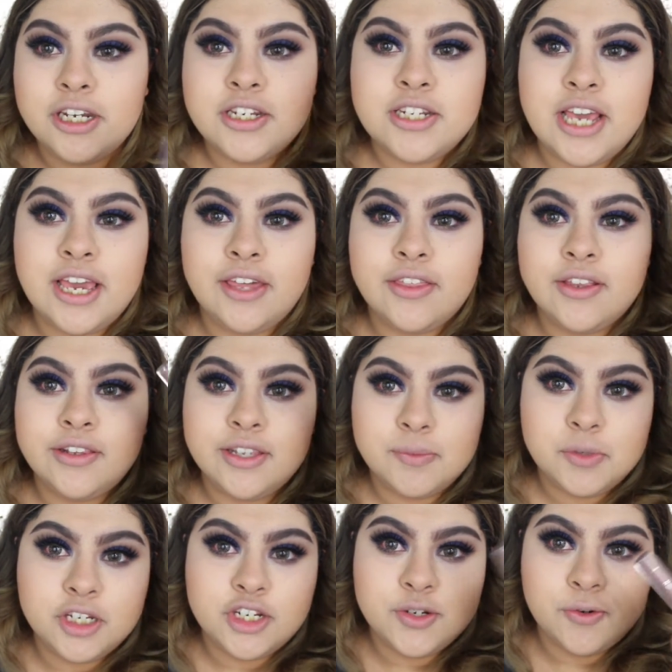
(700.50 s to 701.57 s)
take the
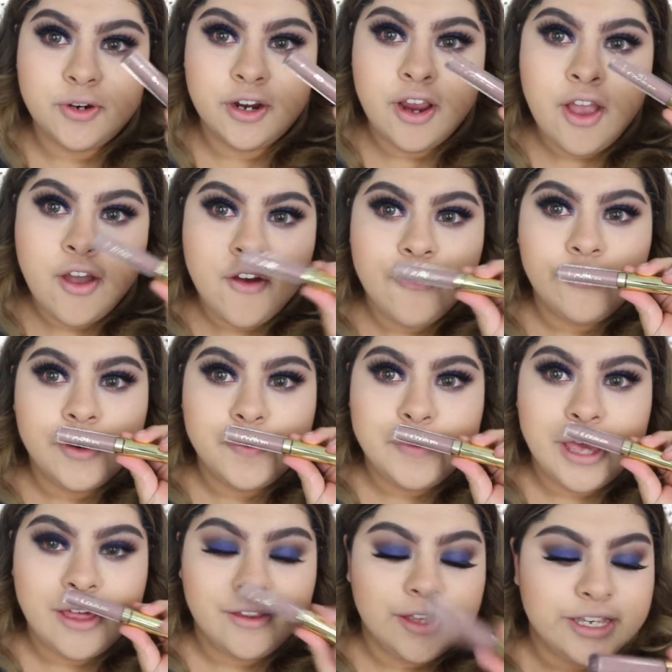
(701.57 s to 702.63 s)
Lip Couture from
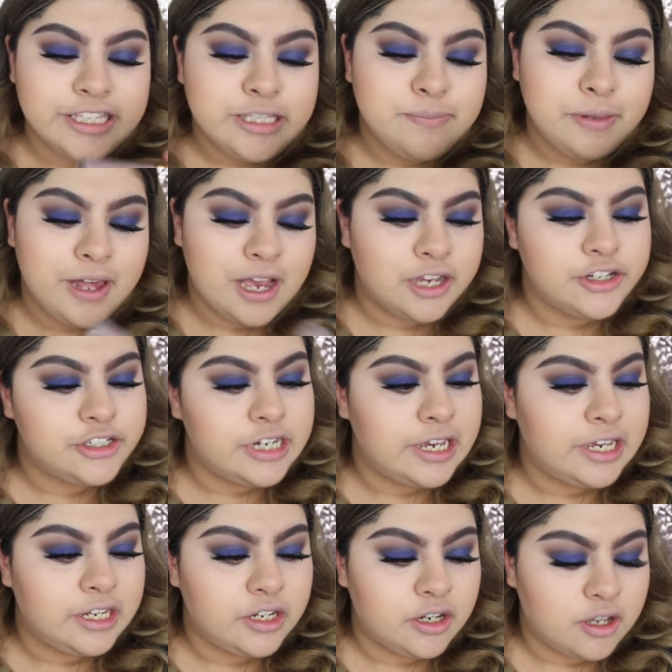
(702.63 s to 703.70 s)
LA Splash
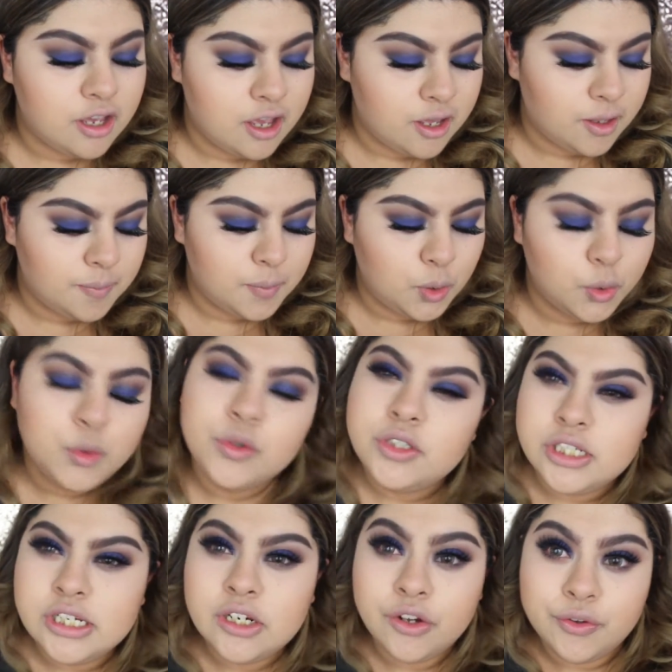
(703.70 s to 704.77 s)
in
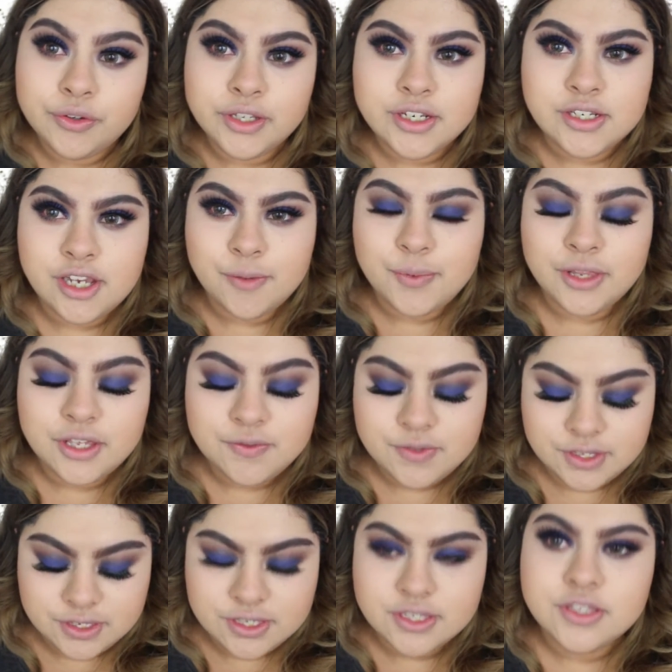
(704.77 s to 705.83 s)
OG Ghoulish, I believe.
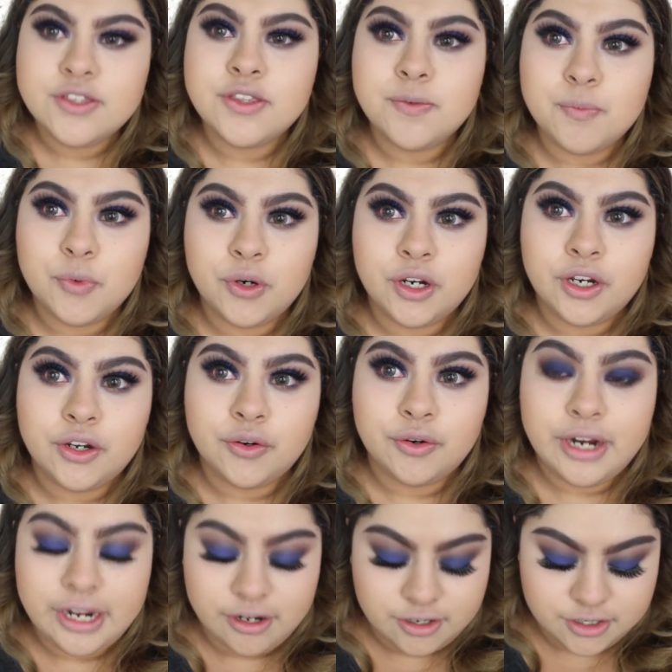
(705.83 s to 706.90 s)
This is the more
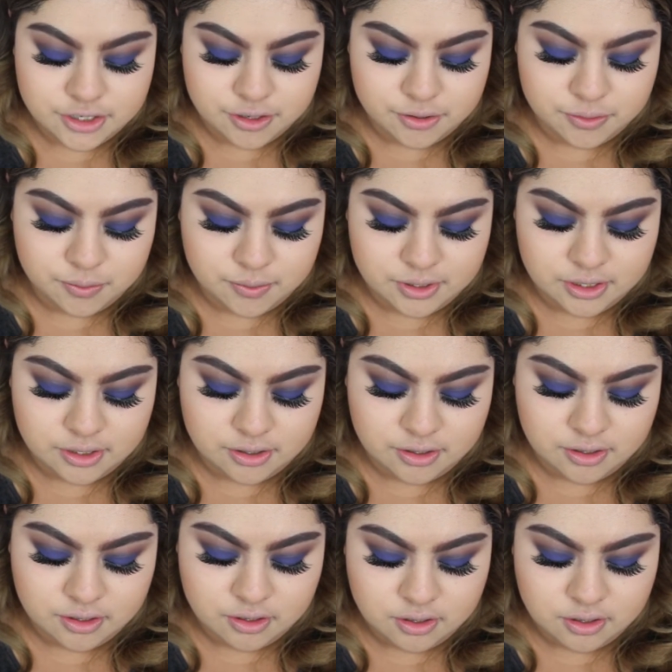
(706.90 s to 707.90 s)
grayer tone one.